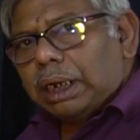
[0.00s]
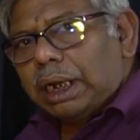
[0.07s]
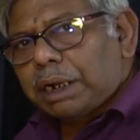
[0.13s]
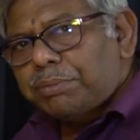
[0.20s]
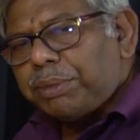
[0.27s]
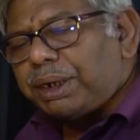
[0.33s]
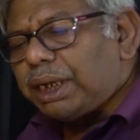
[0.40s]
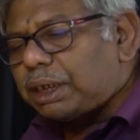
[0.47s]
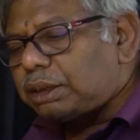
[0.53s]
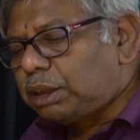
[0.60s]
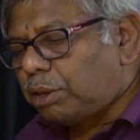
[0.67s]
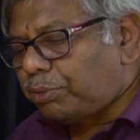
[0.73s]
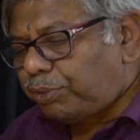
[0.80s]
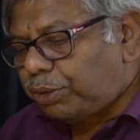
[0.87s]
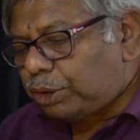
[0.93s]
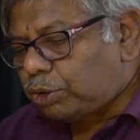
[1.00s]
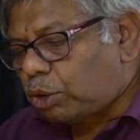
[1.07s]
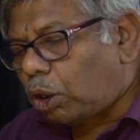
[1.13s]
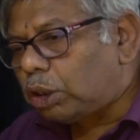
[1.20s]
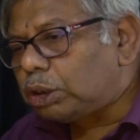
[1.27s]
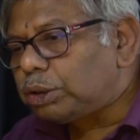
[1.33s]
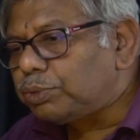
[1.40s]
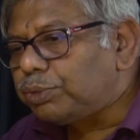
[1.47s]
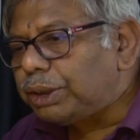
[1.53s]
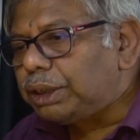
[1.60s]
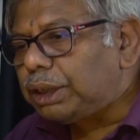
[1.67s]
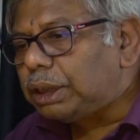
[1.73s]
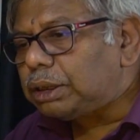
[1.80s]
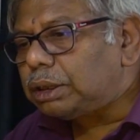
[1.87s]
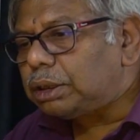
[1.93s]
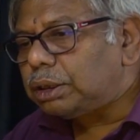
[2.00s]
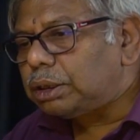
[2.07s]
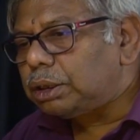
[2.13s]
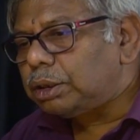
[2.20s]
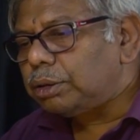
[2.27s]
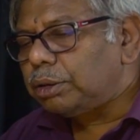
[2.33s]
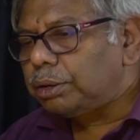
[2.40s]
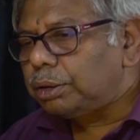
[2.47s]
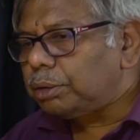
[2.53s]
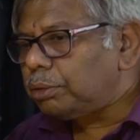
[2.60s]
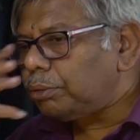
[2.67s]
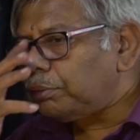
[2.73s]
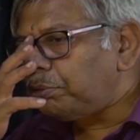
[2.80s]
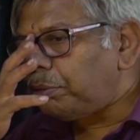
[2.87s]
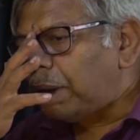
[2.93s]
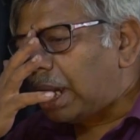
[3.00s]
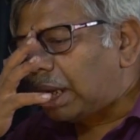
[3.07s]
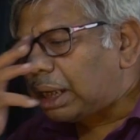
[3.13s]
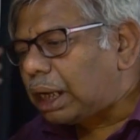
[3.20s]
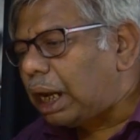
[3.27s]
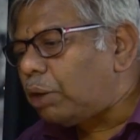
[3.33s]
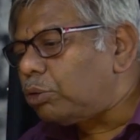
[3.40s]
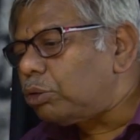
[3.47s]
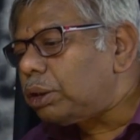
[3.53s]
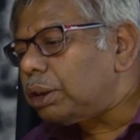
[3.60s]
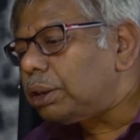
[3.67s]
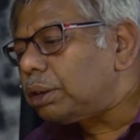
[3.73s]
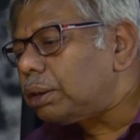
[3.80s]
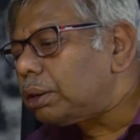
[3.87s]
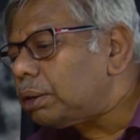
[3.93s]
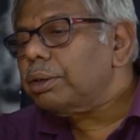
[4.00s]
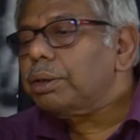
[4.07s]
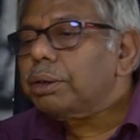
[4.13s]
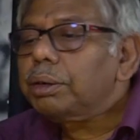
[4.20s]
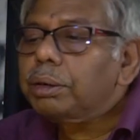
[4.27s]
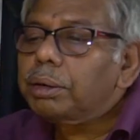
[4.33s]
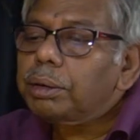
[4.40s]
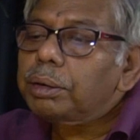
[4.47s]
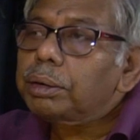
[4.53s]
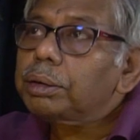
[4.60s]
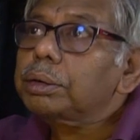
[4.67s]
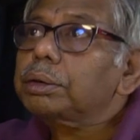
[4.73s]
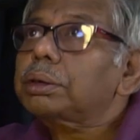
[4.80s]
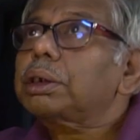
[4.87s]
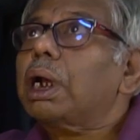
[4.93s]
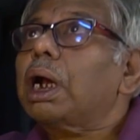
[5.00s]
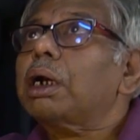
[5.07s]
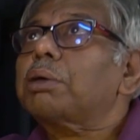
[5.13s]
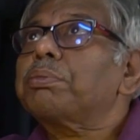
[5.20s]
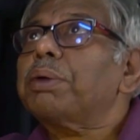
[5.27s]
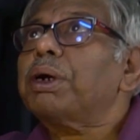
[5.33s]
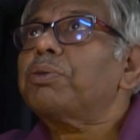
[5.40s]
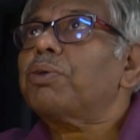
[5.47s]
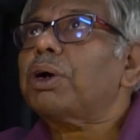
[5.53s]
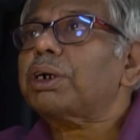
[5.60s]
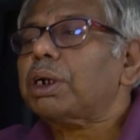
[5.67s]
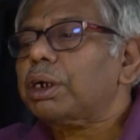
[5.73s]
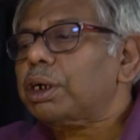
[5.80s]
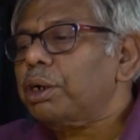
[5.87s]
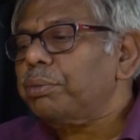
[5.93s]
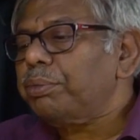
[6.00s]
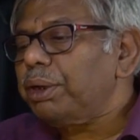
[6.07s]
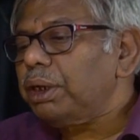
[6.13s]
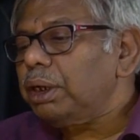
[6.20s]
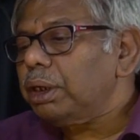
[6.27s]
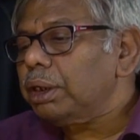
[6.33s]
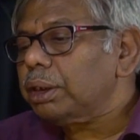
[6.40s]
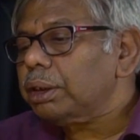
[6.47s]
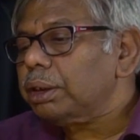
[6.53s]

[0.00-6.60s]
Let me take some few shots with this background. Start my water dripping.